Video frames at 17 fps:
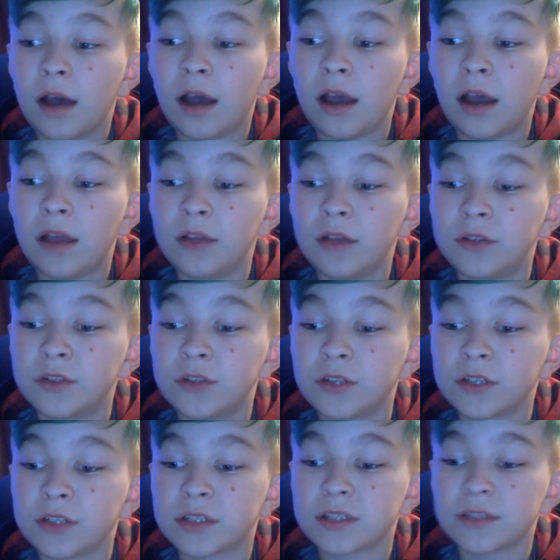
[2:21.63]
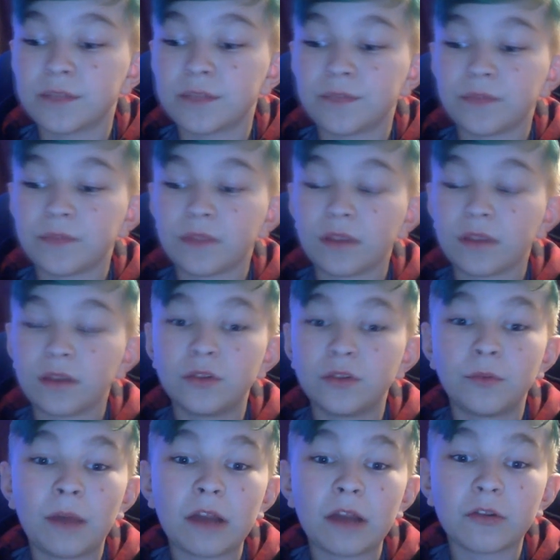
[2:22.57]
Just, no
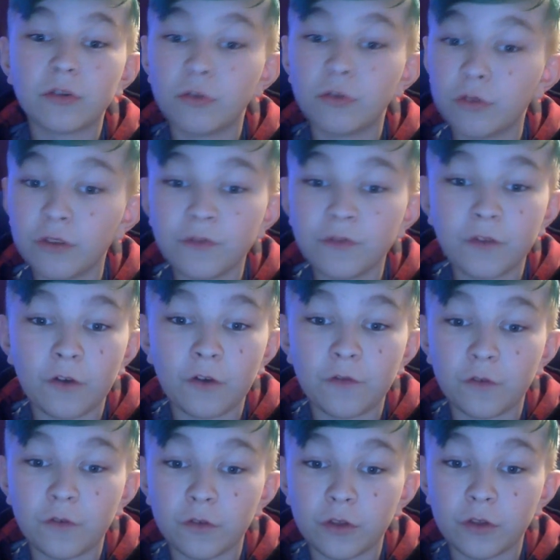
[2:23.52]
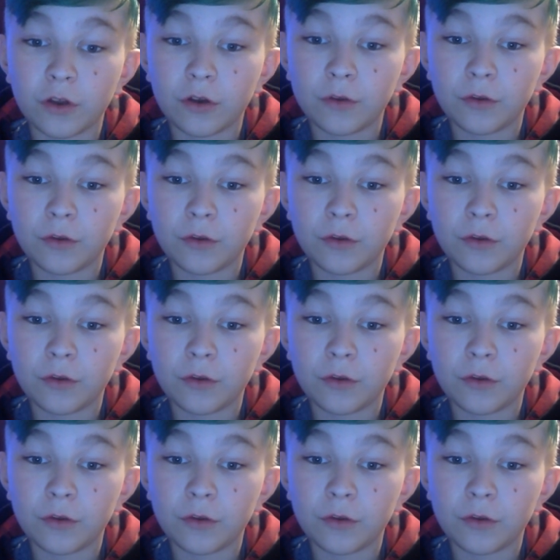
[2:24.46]
matter who you vote for though,